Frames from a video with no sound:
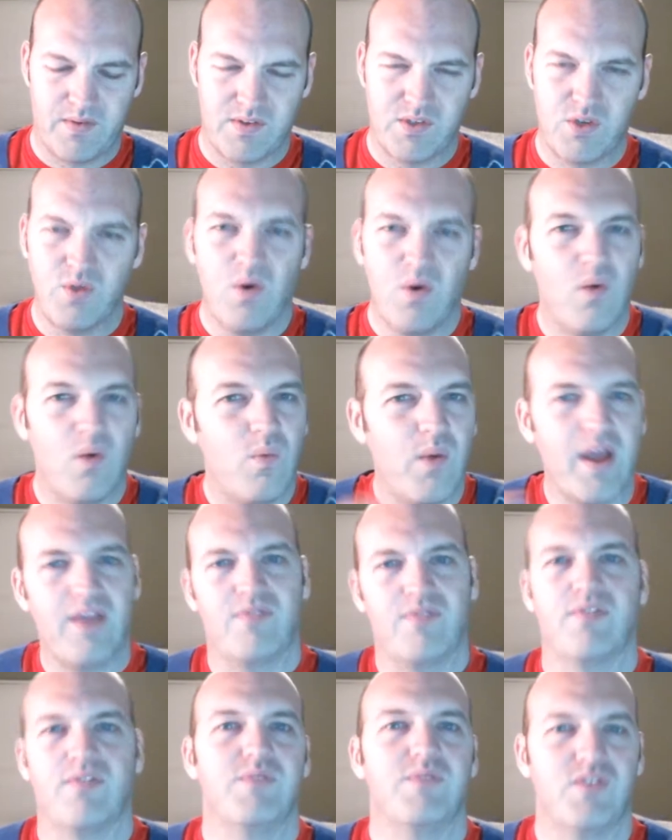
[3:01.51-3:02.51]
too away
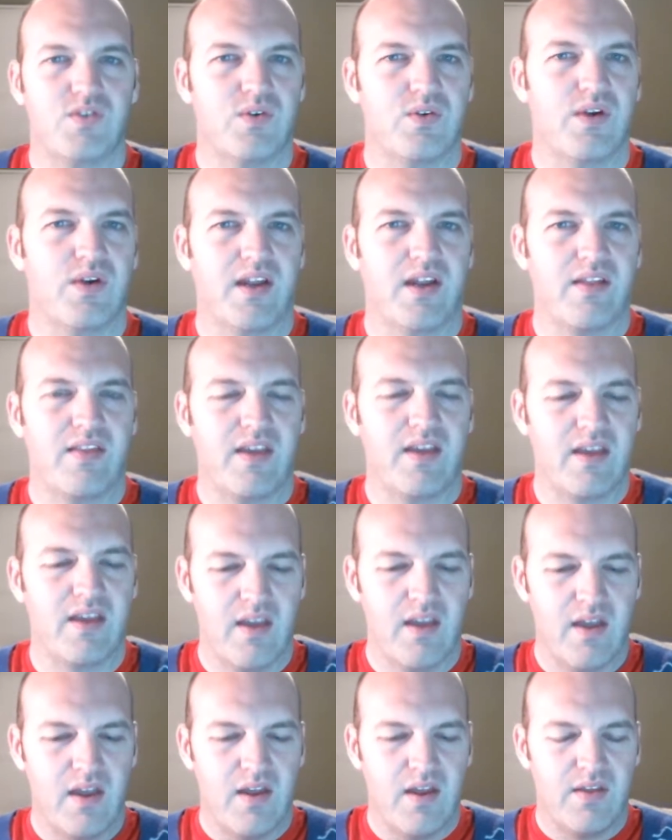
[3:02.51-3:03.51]
from the story. And I think
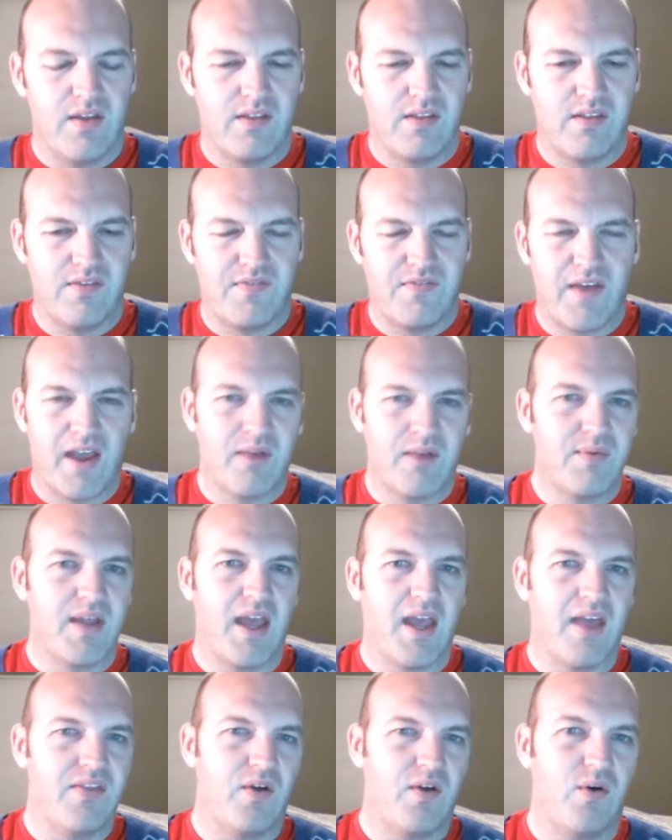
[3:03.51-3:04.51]
that the fact we
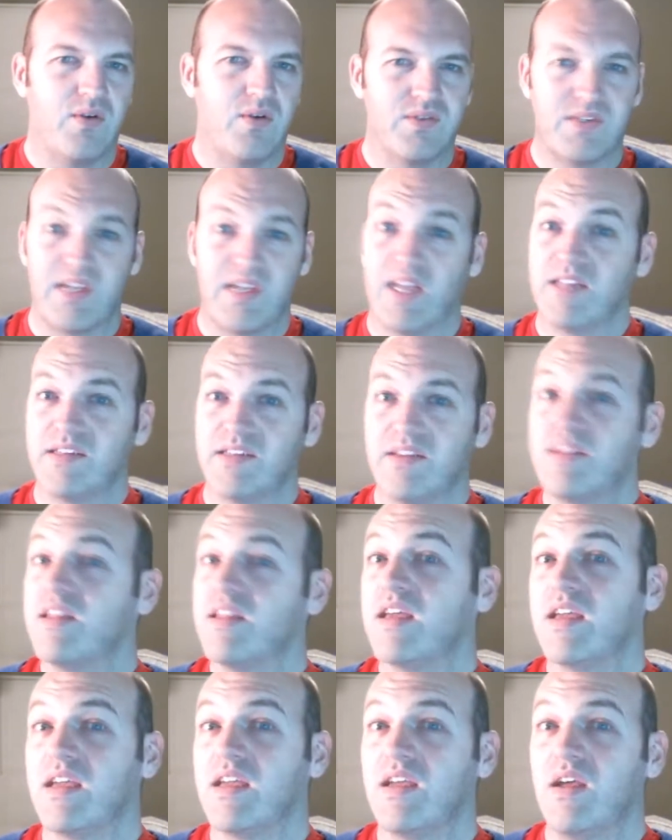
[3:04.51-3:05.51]
had the whole Santa
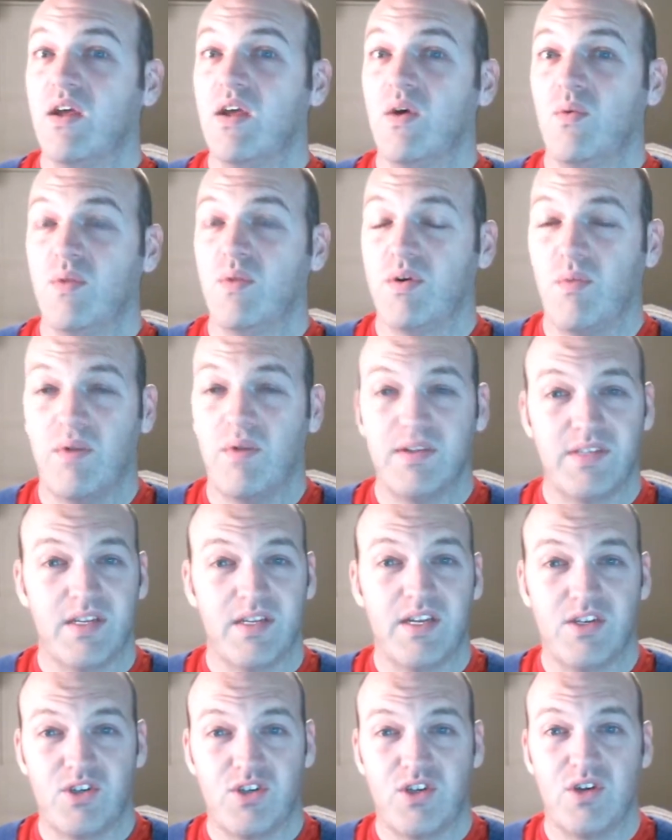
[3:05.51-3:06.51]
thing what was
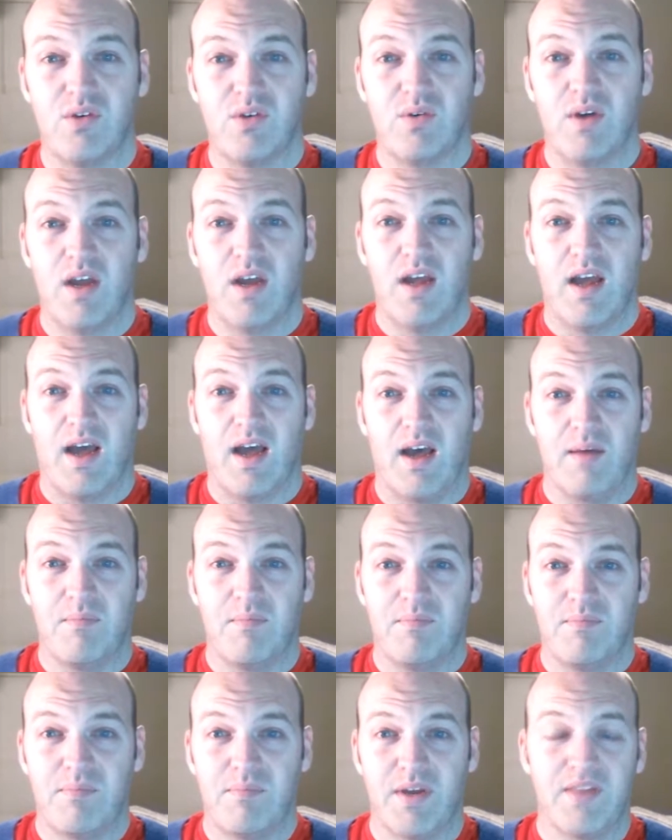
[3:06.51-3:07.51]
an issue.
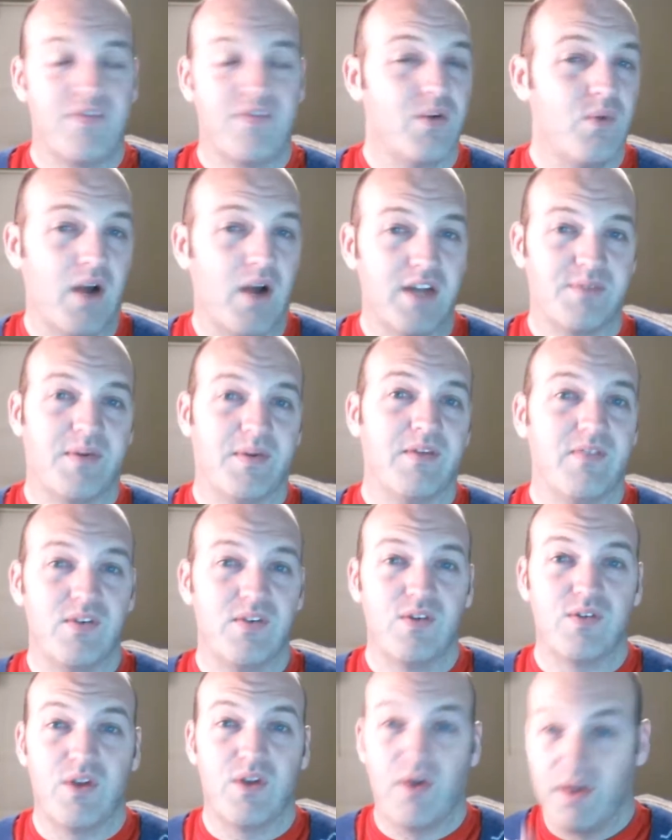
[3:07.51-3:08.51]
Um, but if you watch my review,
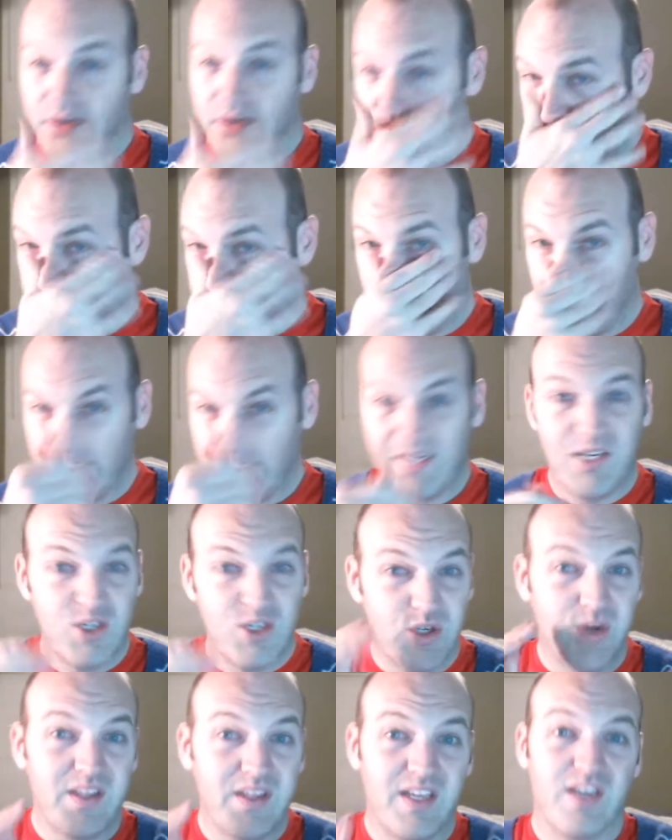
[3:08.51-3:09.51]
you'll know I do I did
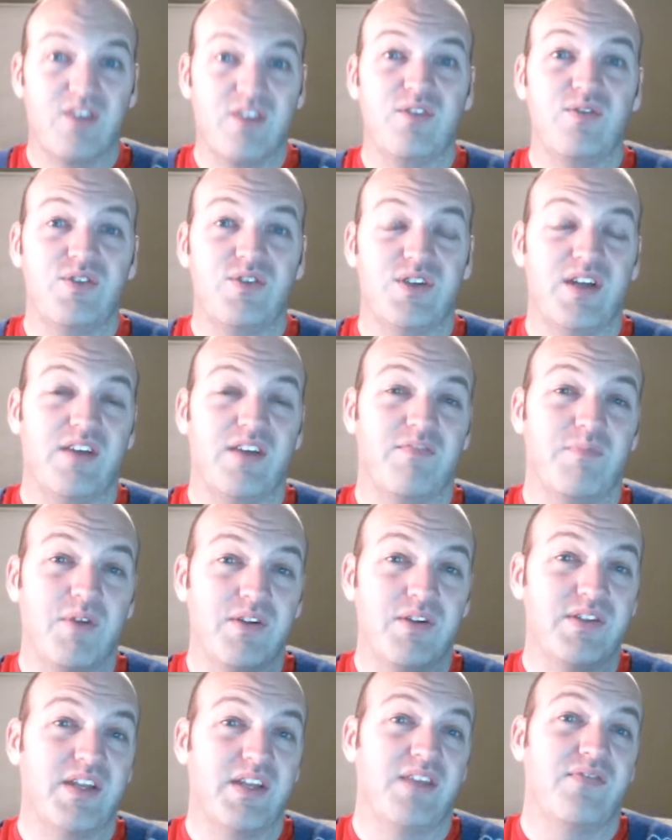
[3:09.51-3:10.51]
enjoy the inclusion of
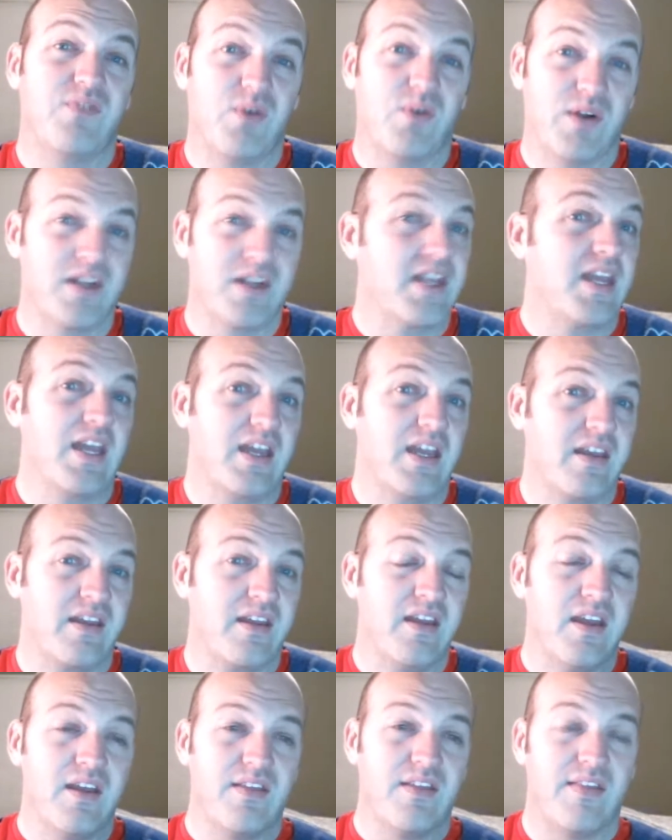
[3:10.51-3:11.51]
"Birthday for a King"
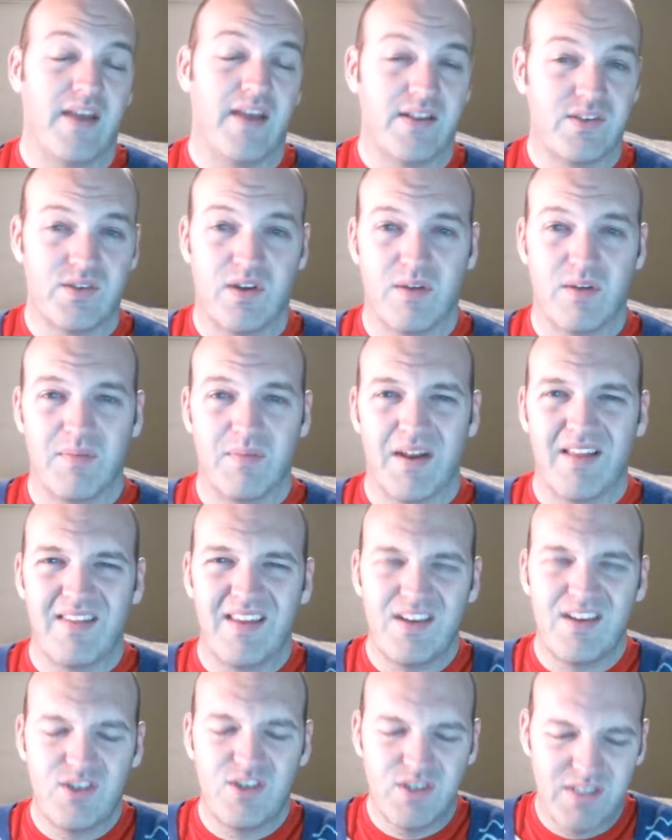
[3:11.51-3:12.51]
that song. But I
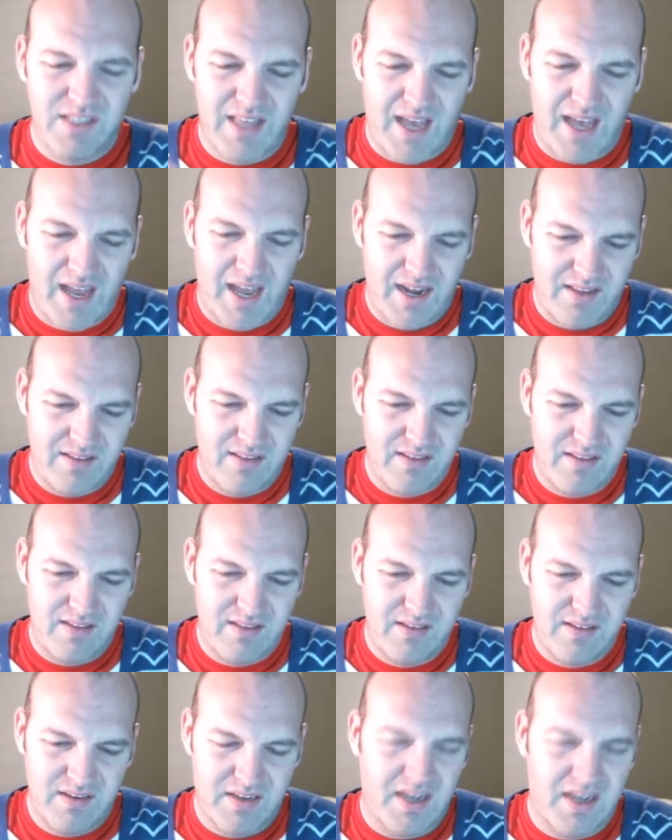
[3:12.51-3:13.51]
think just that, and then
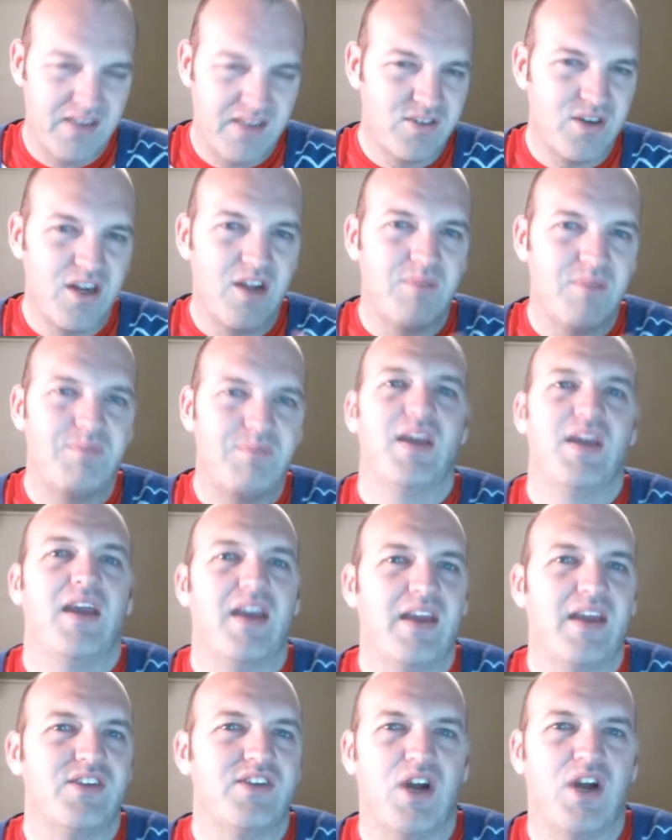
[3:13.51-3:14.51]
concentrating on
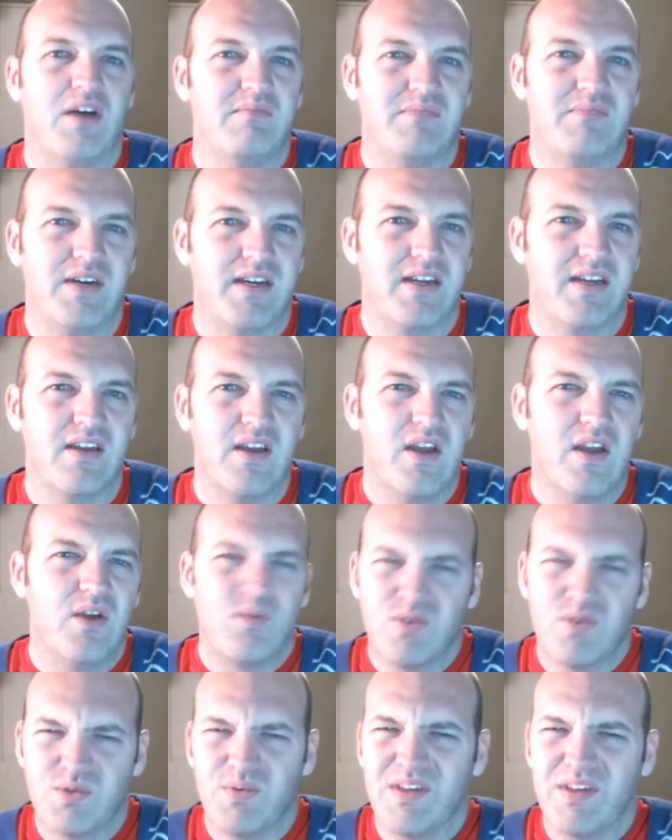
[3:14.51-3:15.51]
BAH humbug
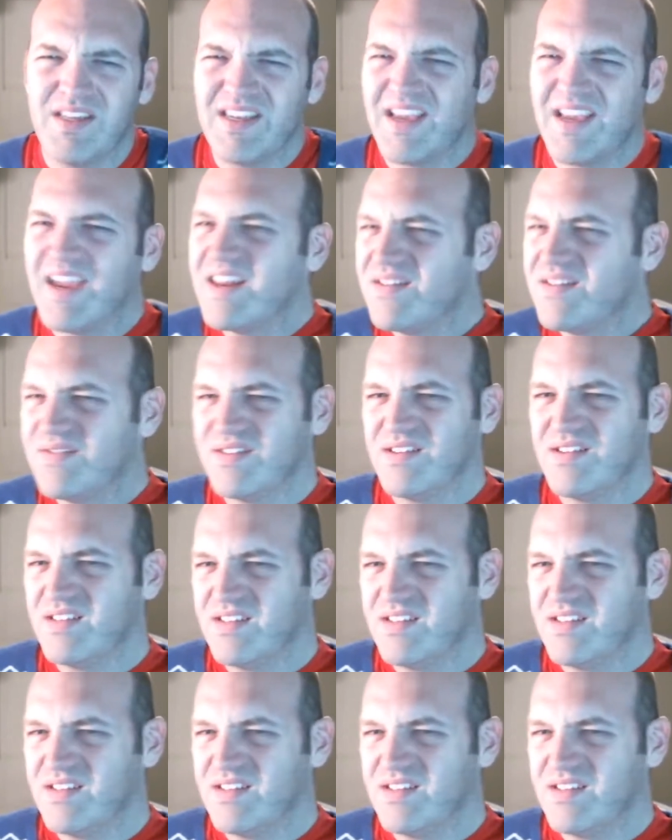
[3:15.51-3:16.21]
was really kind of a,